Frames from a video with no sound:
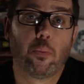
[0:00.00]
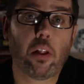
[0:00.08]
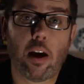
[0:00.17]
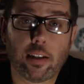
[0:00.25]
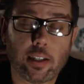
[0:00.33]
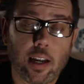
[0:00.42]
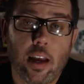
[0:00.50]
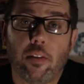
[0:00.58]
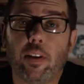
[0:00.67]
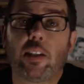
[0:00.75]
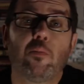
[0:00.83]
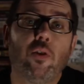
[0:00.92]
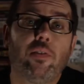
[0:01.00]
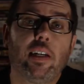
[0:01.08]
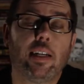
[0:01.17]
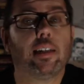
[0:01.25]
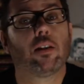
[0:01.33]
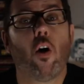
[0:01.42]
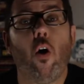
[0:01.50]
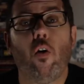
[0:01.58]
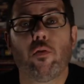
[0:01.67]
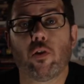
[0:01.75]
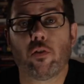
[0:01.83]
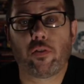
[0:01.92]
Plus, this movie is
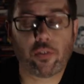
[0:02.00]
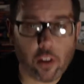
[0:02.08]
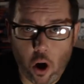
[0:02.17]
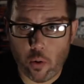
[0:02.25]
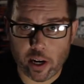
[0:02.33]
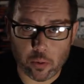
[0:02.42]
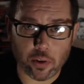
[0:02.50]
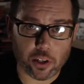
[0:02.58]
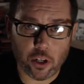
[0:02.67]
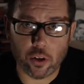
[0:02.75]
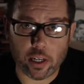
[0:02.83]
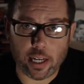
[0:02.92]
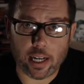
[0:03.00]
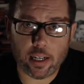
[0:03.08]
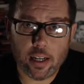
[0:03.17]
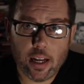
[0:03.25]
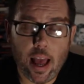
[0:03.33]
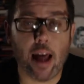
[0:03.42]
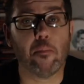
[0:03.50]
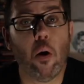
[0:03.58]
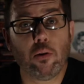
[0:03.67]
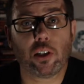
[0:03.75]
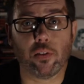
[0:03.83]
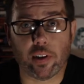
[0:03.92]
overflowing with nudity, and
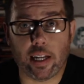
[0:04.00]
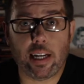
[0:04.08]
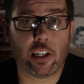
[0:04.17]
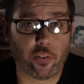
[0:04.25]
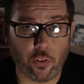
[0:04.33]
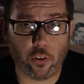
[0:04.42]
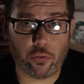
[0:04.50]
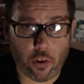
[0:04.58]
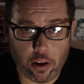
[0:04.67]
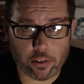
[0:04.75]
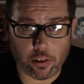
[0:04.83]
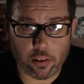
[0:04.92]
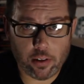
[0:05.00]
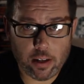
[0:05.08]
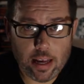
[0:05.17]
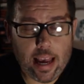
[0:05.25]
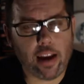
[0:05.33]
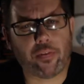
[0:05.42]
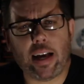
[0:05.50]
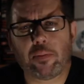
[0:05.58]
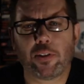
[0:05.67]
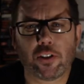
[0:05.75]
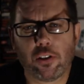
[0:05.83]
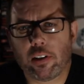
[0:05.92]
most of it is full frontal. If that's
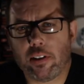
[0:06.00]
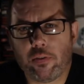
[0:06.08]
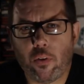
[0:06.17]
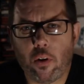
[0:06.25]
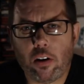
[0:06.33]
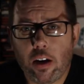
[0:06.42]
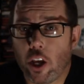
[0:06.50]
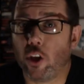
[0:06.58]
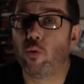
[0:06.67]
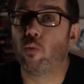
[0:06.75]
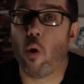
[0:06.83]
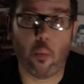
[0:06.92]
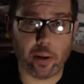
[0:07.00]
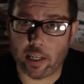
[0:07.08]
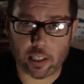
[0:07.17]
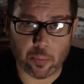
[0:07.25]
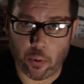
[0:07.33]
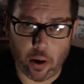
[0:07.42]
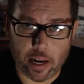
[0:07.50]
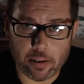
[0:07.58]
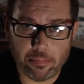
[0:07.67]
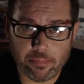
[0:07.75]
what you're looking for, you won't be disappointed.